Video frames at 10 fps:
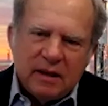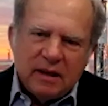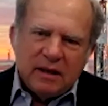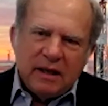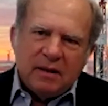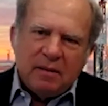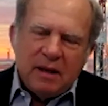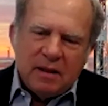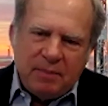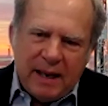In
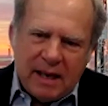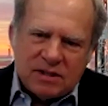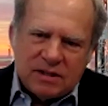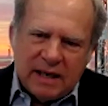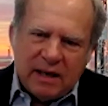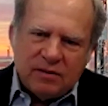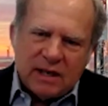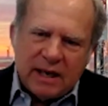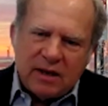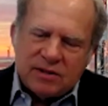the past down
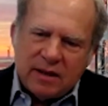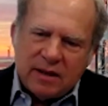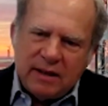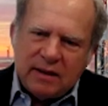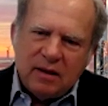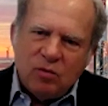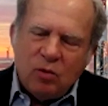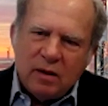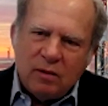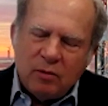cycles, I think the
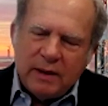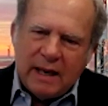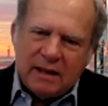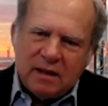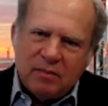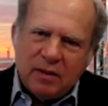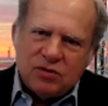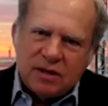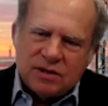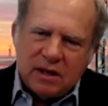one where we had the most
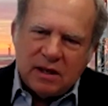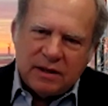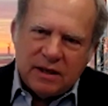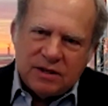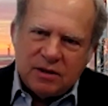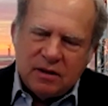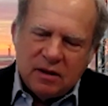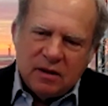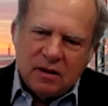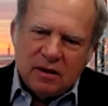consolidation
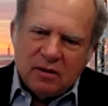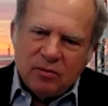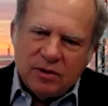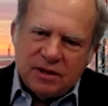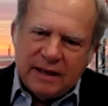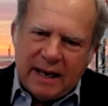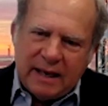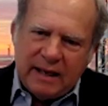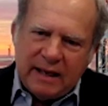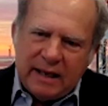was in
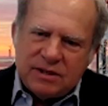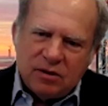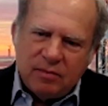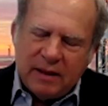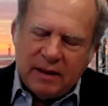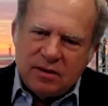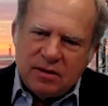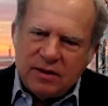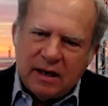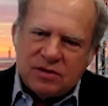98 to about
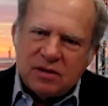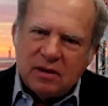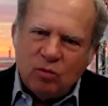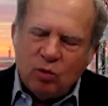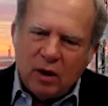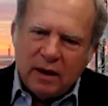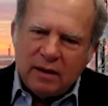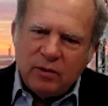2001.